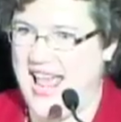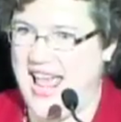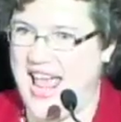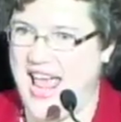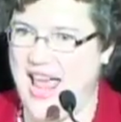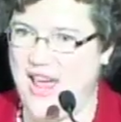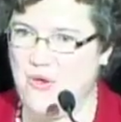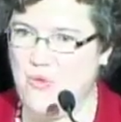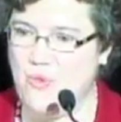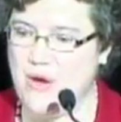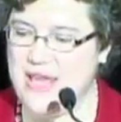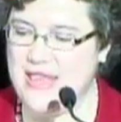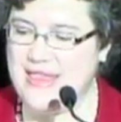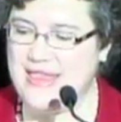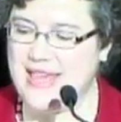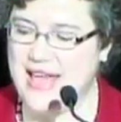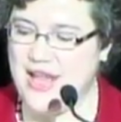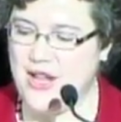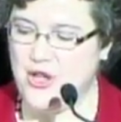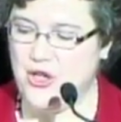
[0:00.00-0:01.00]
And we
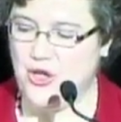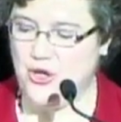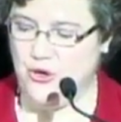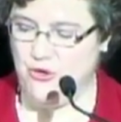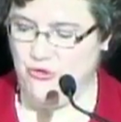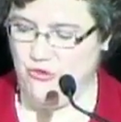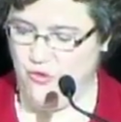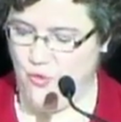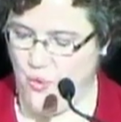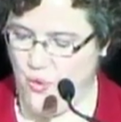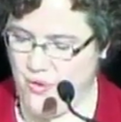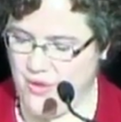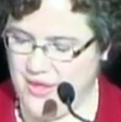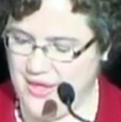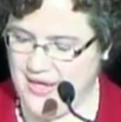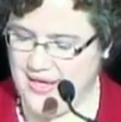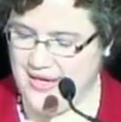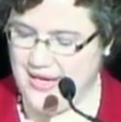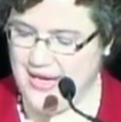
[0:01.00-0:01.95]
thank you for the